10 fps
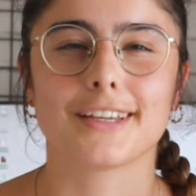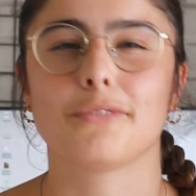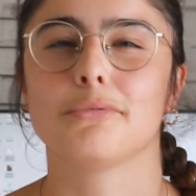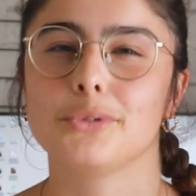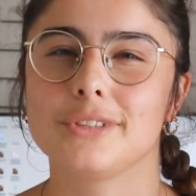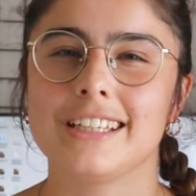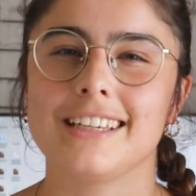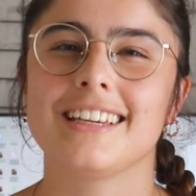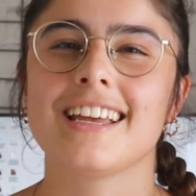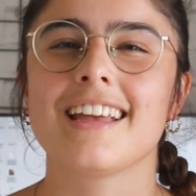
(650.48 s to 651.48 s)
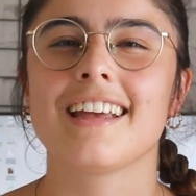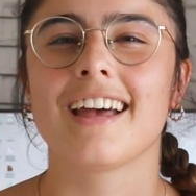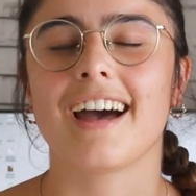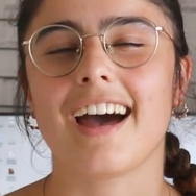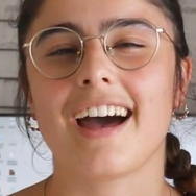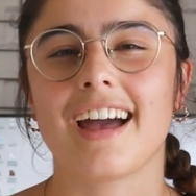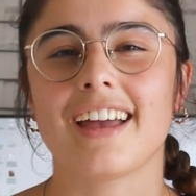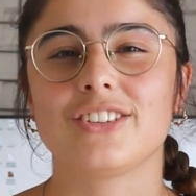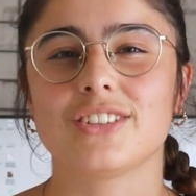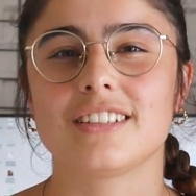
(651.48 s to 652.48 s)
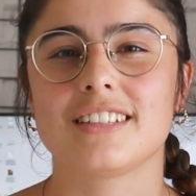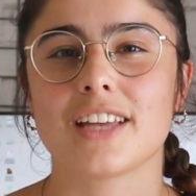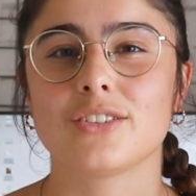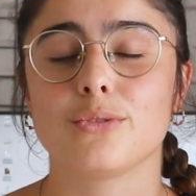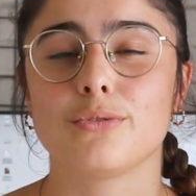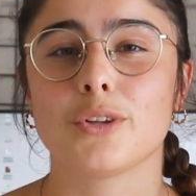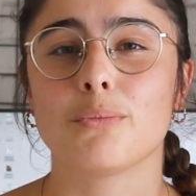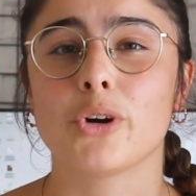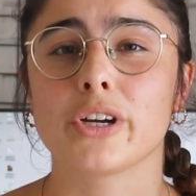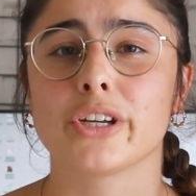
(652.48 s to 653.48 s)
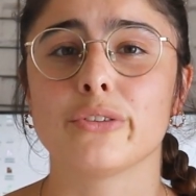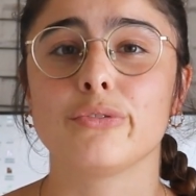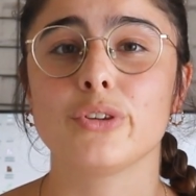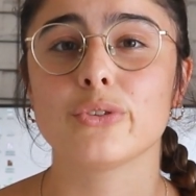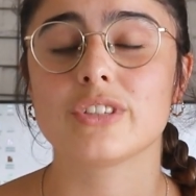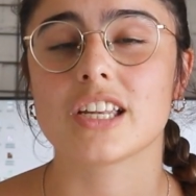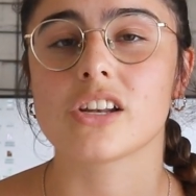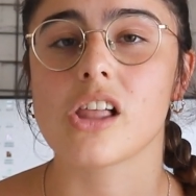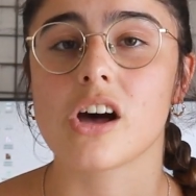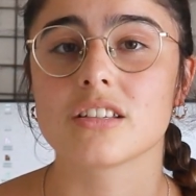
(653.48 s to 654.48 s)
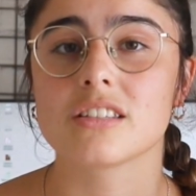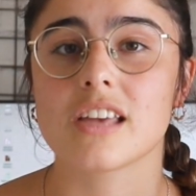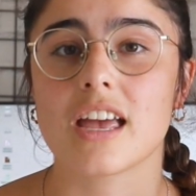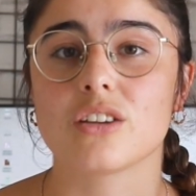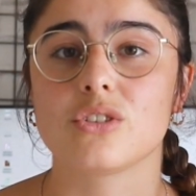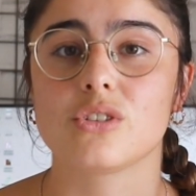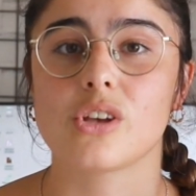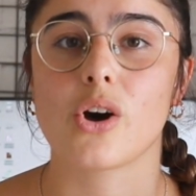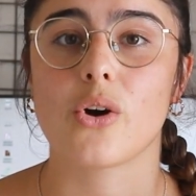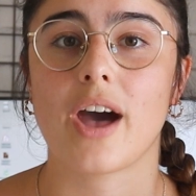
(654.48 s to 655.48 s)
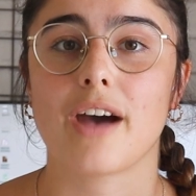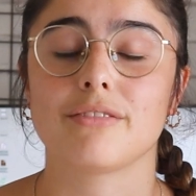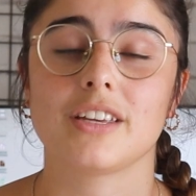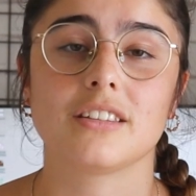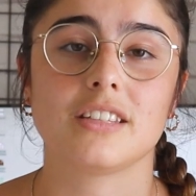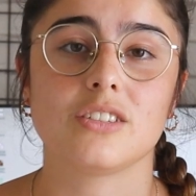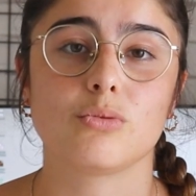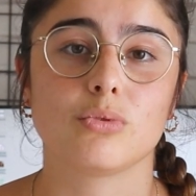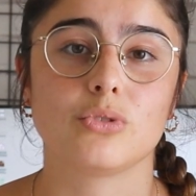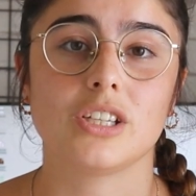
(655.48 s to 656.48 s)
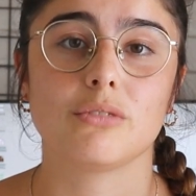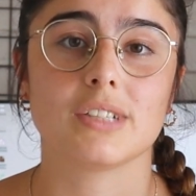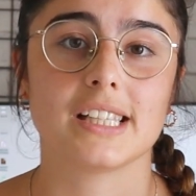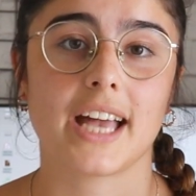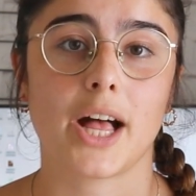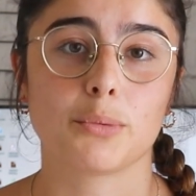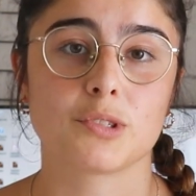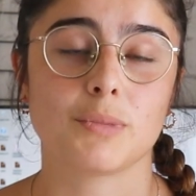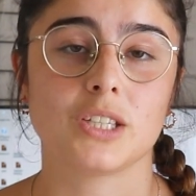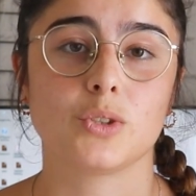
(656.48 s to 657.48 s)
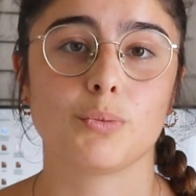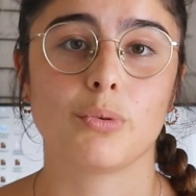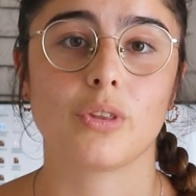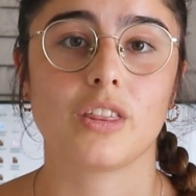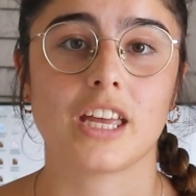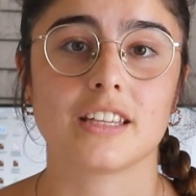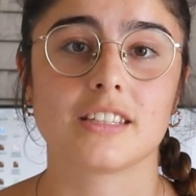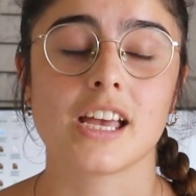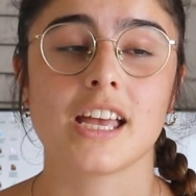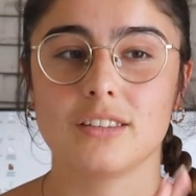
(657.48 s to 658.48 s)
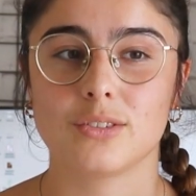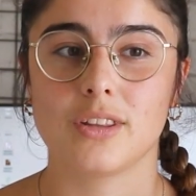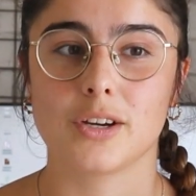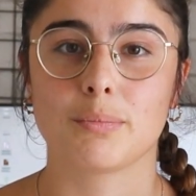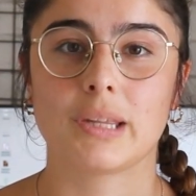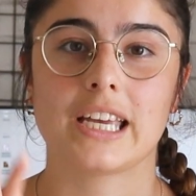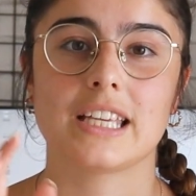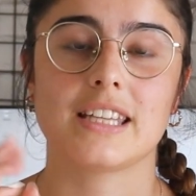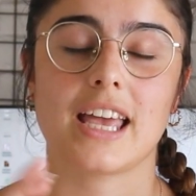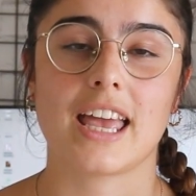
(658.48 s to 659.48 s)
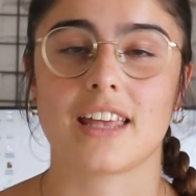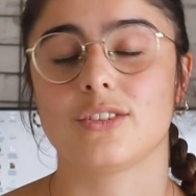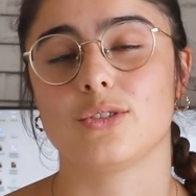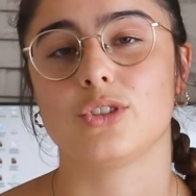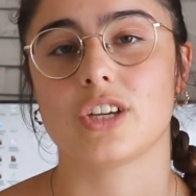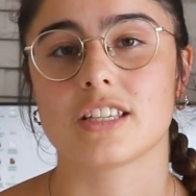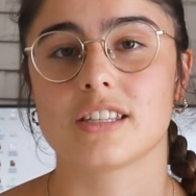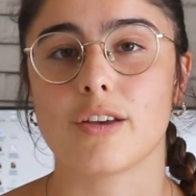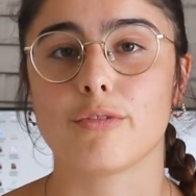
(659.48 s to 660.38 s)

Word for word: a routine, I just tend to feel more confused and lost, and so having this routine really helps me to put things into their place and to just